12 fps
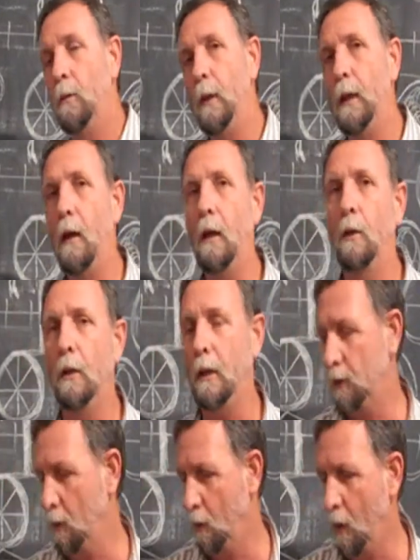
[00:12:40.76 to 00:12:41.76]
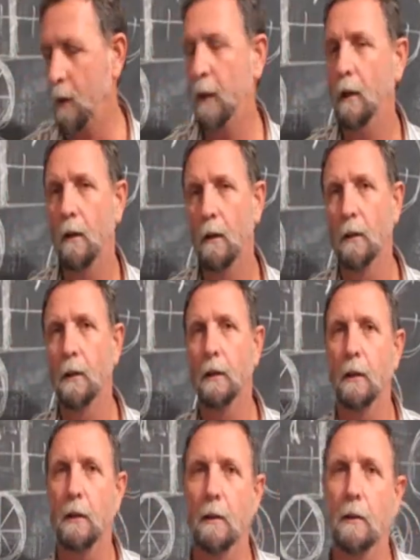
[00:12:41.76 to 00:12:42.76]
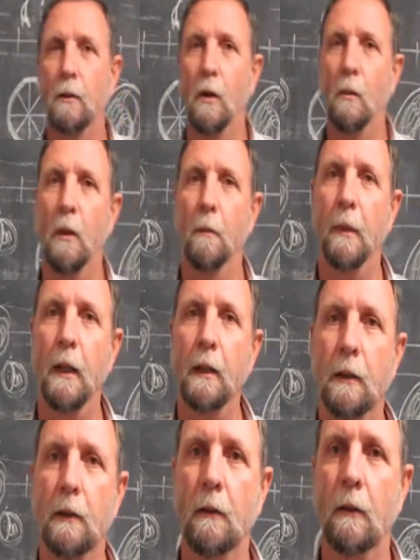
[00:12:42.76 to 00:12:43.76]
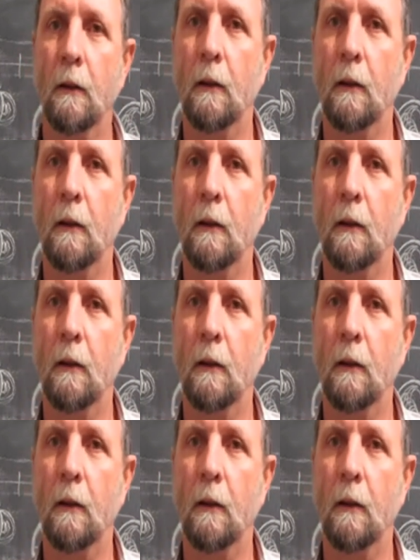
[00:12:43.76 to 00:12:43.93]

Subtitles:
when I look at you walking, I'll see it at a normal pace.